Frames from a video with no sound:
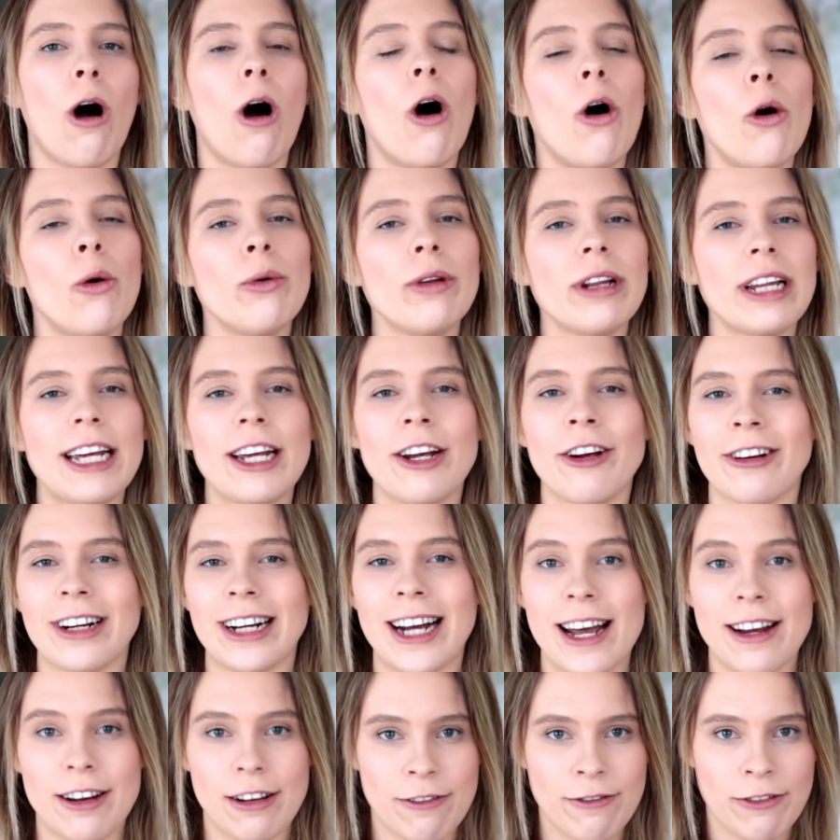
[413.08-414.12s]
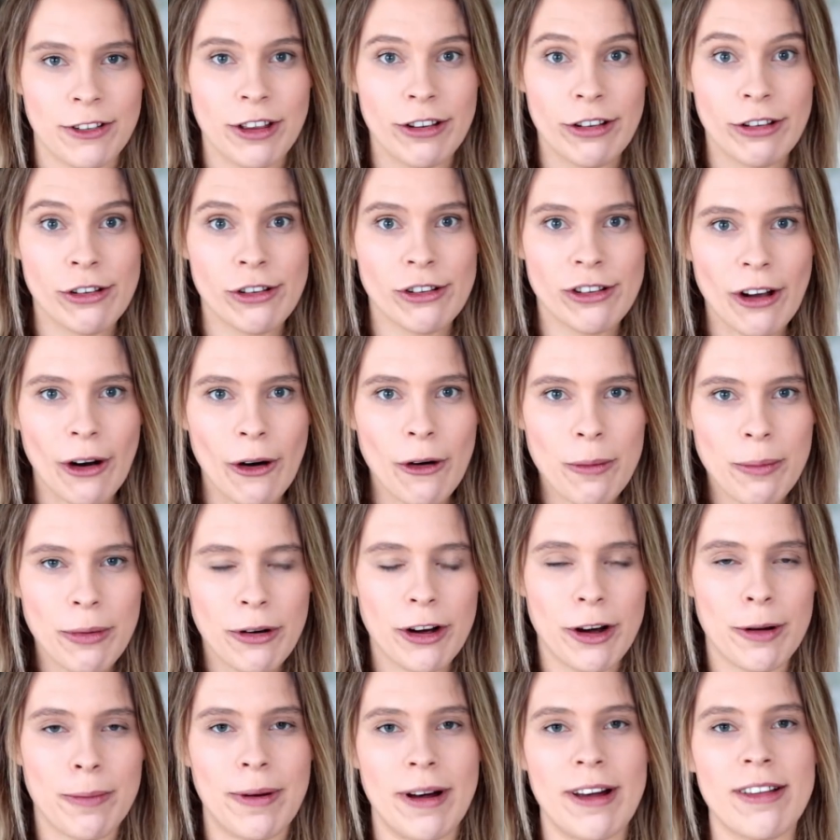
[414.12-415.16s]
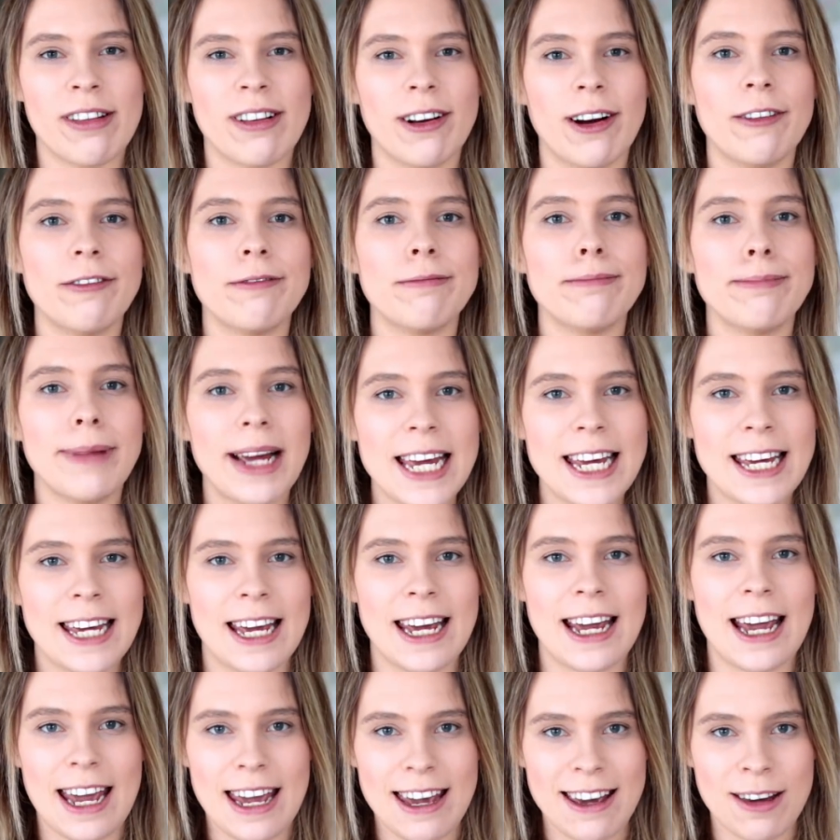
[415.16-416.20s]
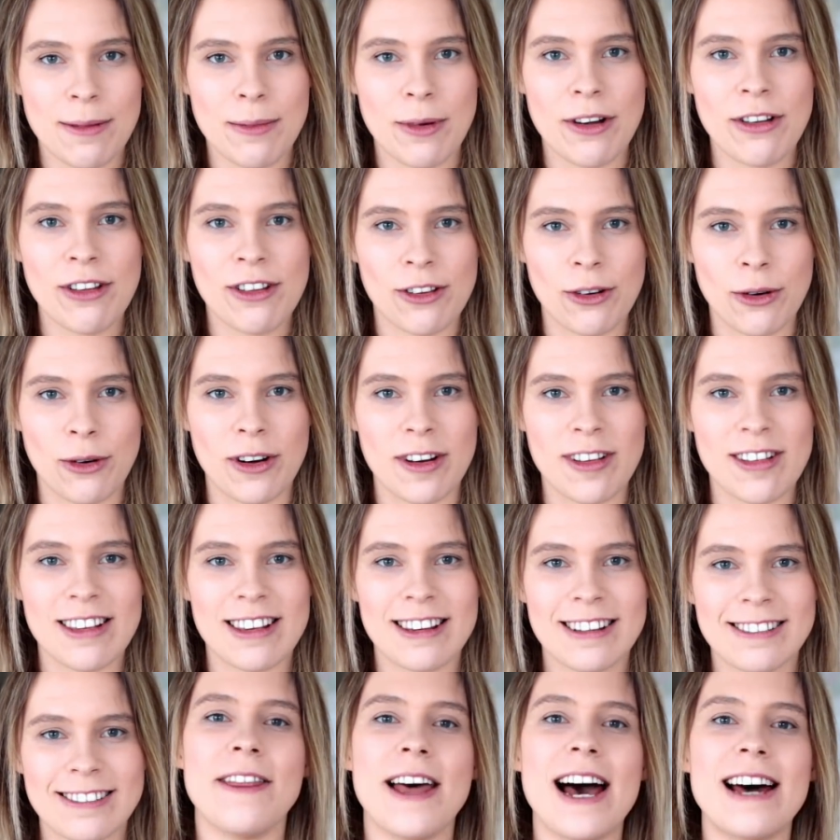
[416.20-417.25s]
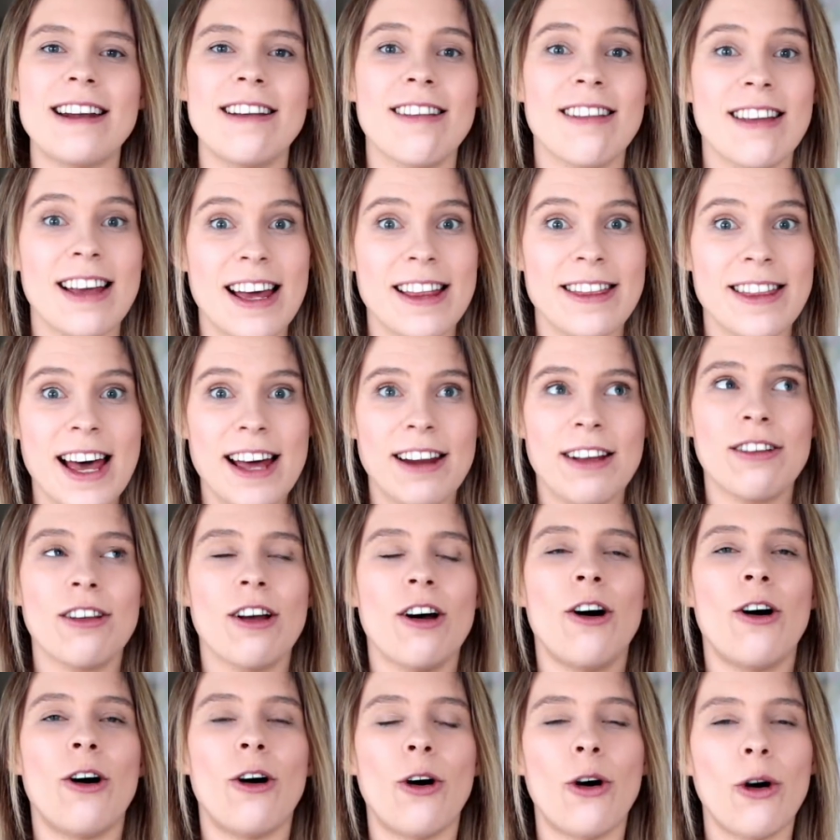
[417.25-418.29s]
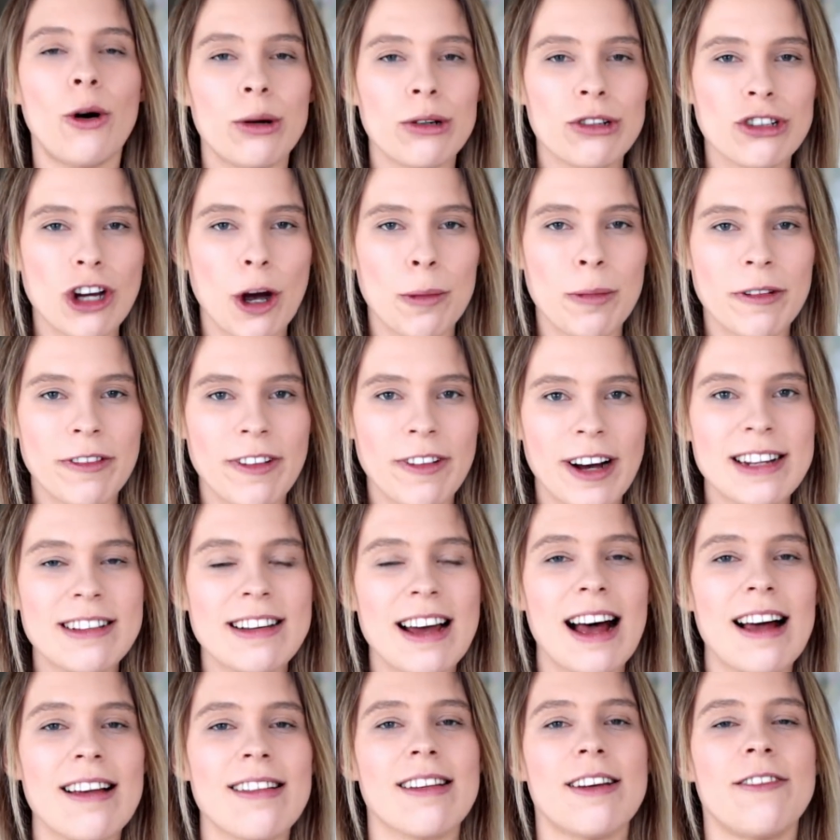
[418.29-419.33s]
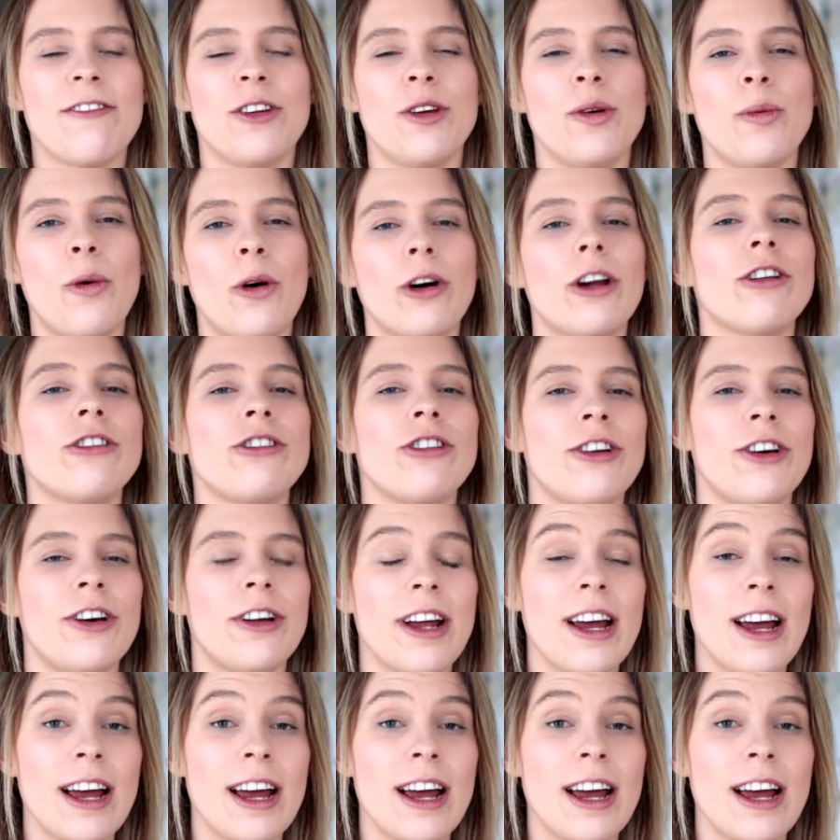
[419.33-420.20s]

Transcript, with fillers: only created for the sole purpose of making e-commerce stores. That is it. That is all Shopify does. If you want to turn